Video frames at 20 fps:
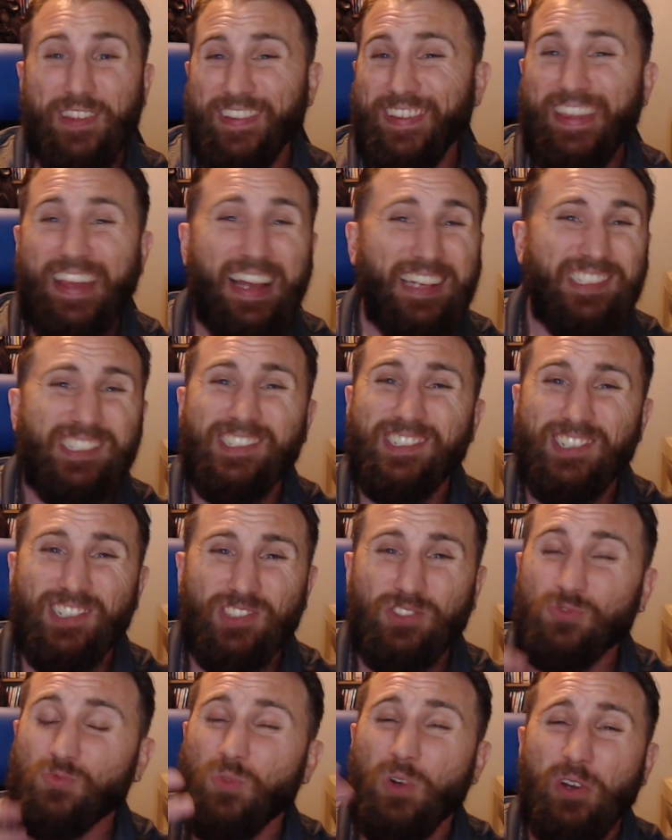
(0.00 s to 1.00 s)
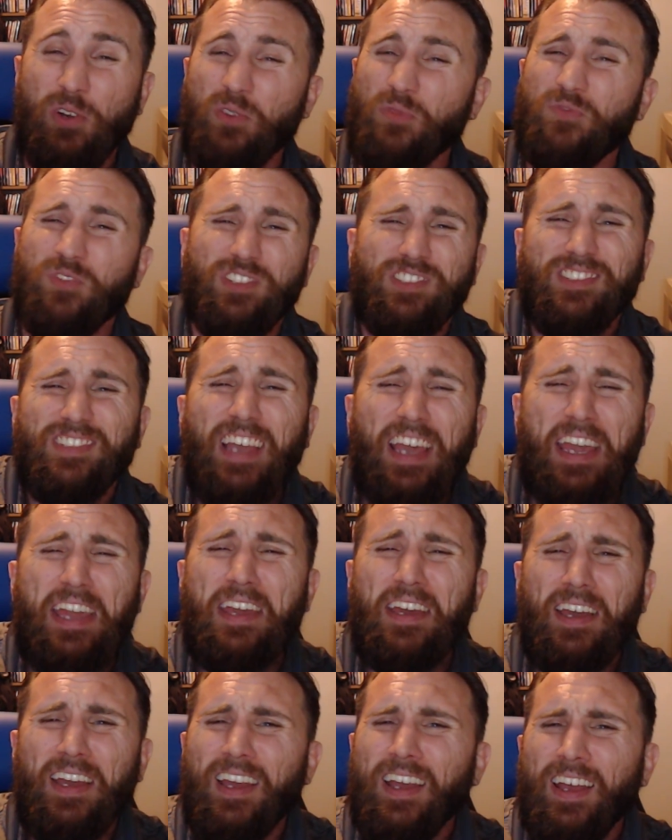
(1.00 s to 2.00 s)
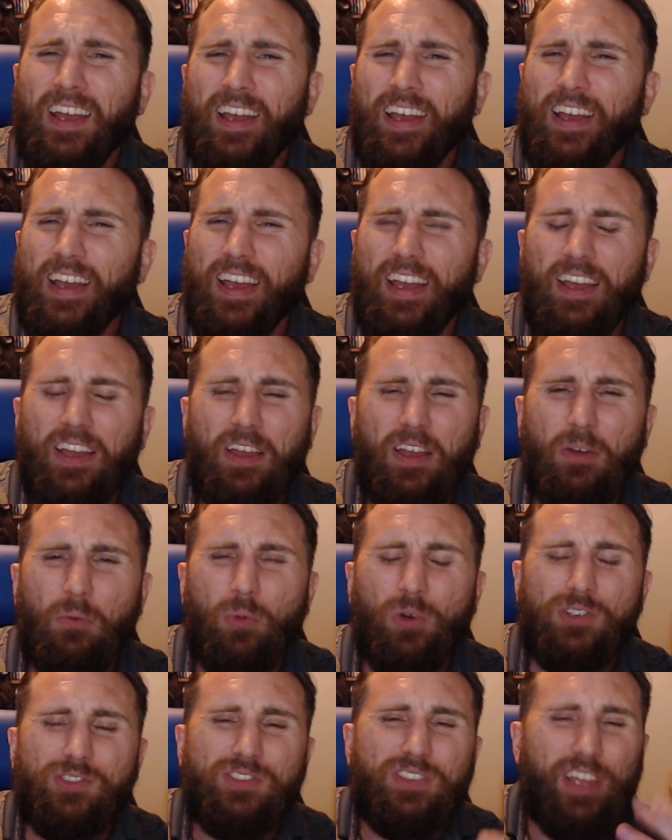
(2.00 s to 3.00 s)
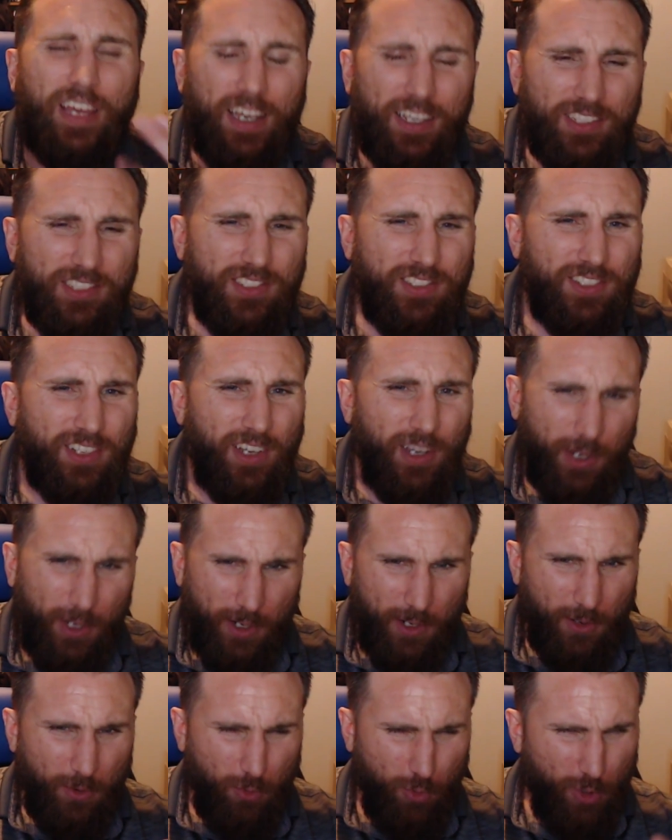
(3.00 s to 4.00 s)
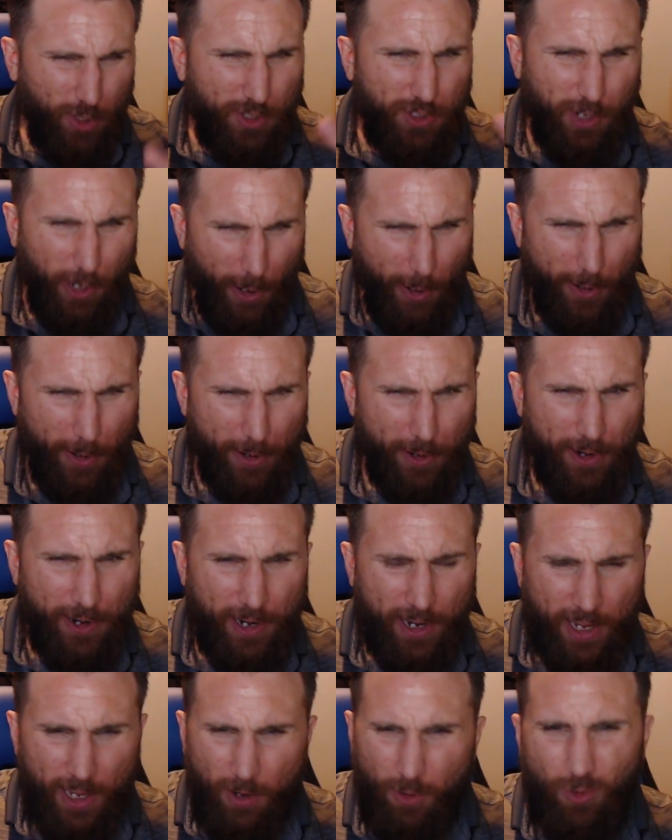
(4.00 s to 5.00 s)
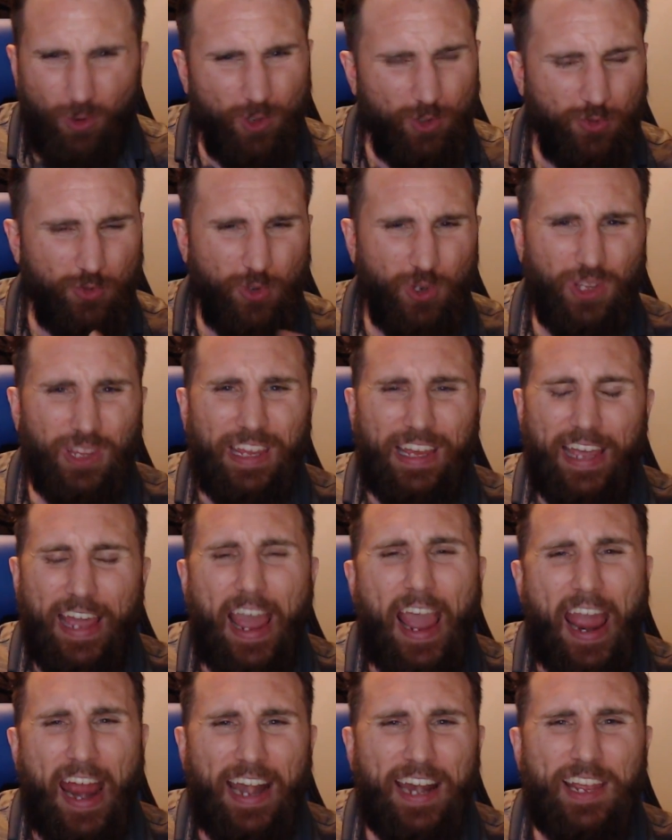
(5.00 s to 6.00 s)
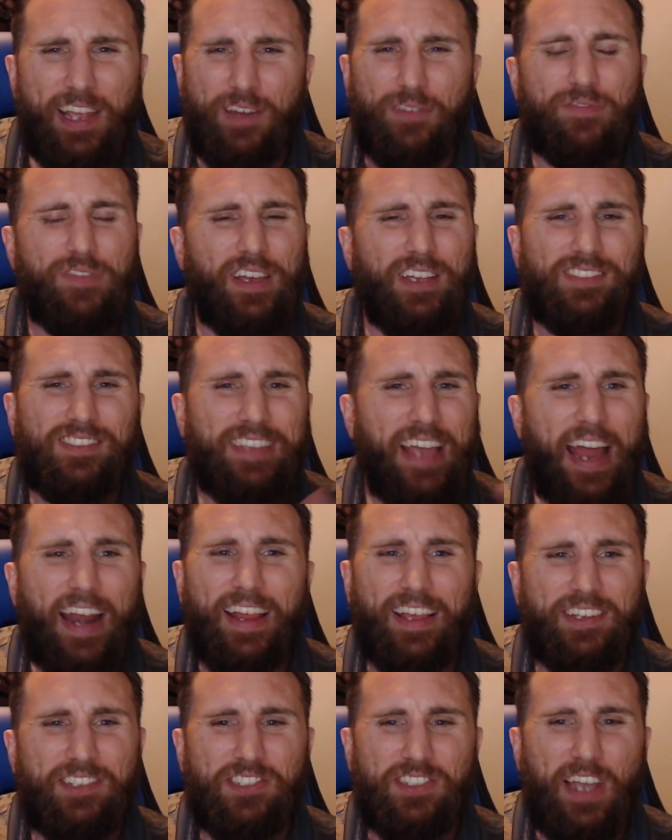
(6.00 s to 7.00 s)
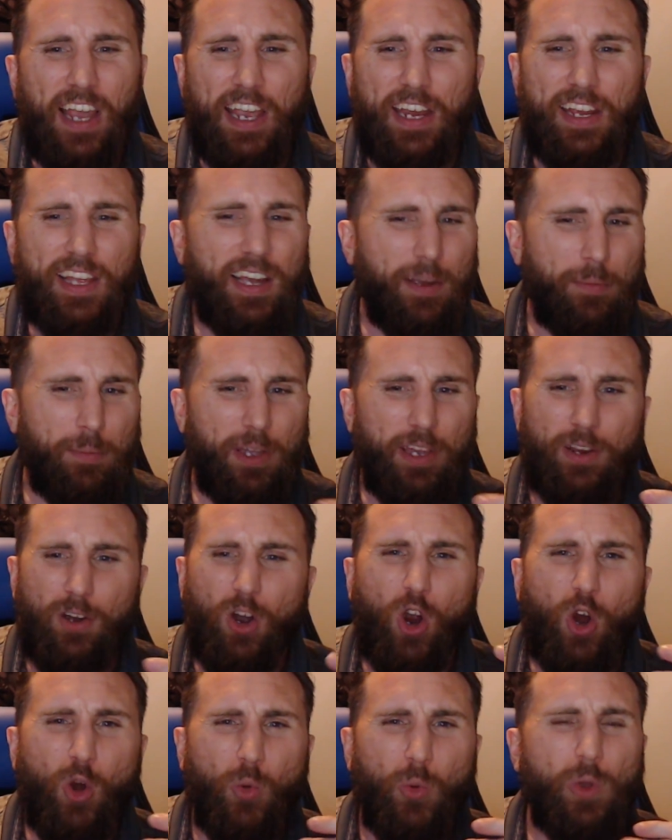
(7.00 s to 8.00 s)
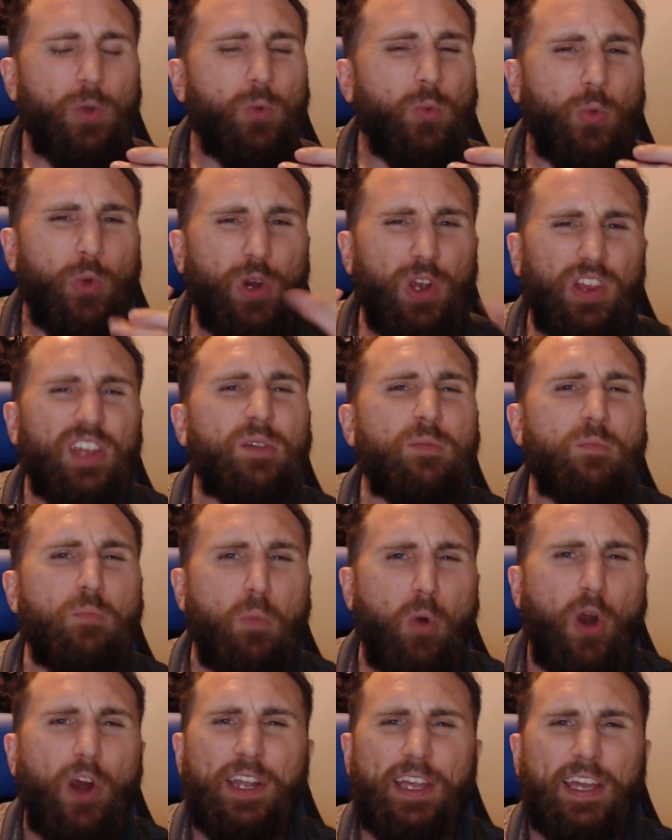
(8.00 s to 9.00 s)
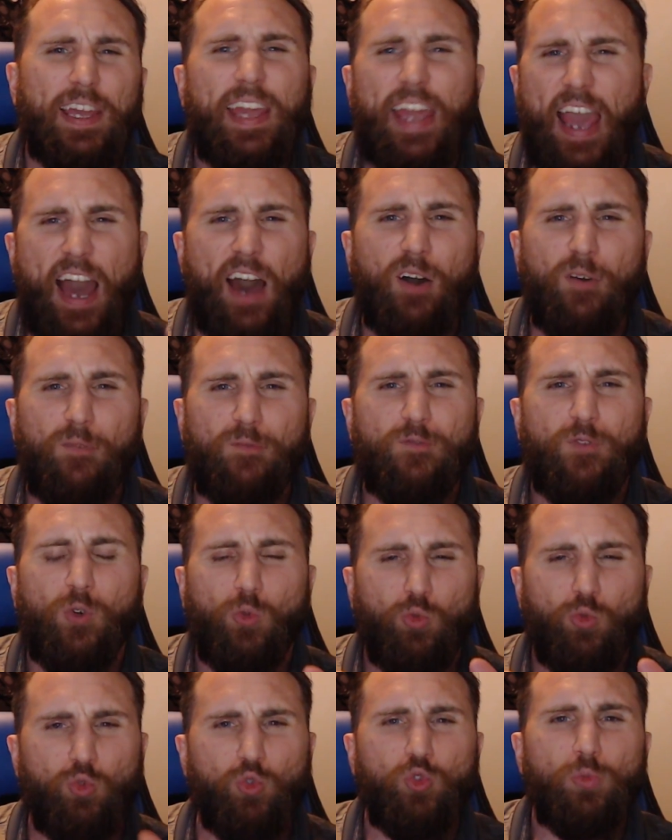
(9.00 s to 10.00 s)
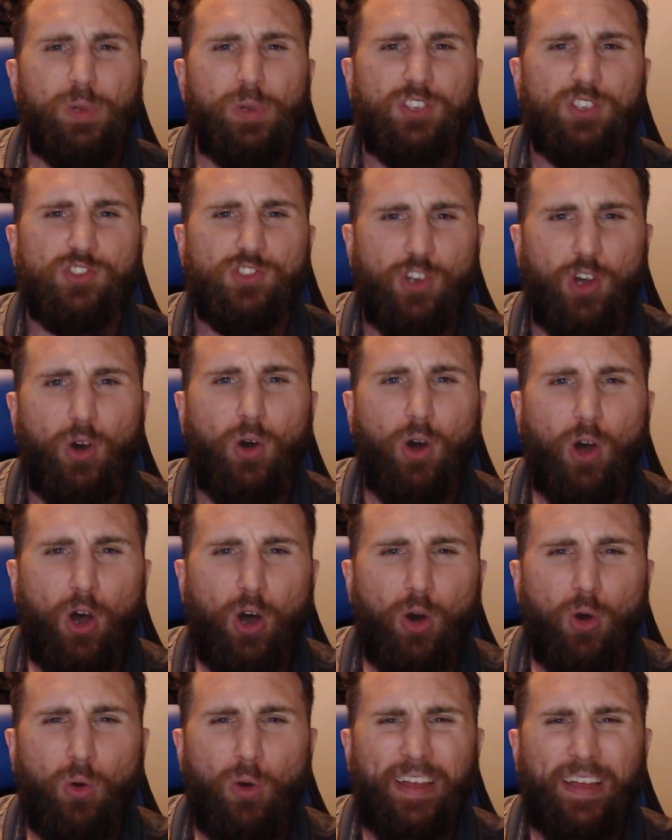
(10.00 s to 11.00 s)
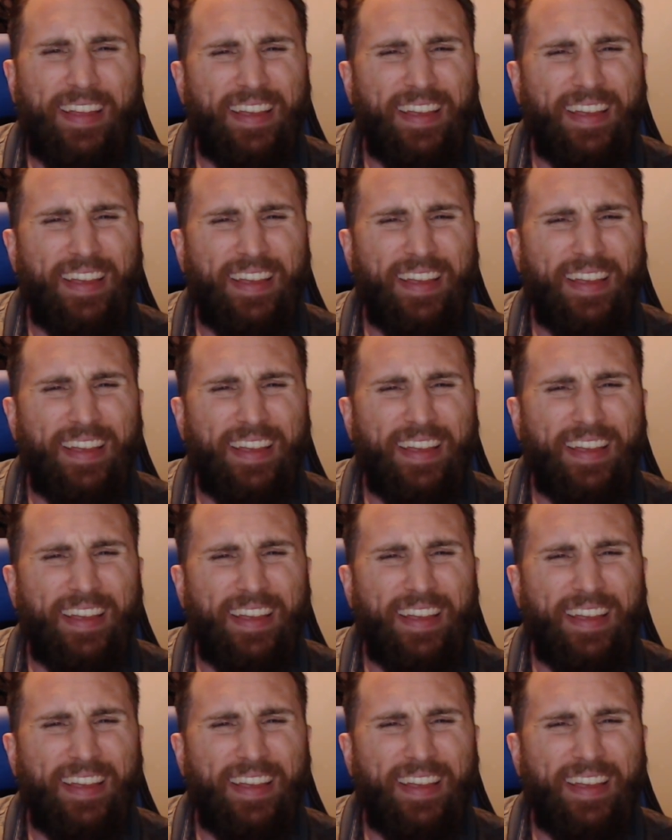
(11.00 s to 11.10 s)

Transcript: And that's just wonderful. It's like, eh, was this return, was really any of this that exciting? I mean, are we really marking out for Ruby Soho?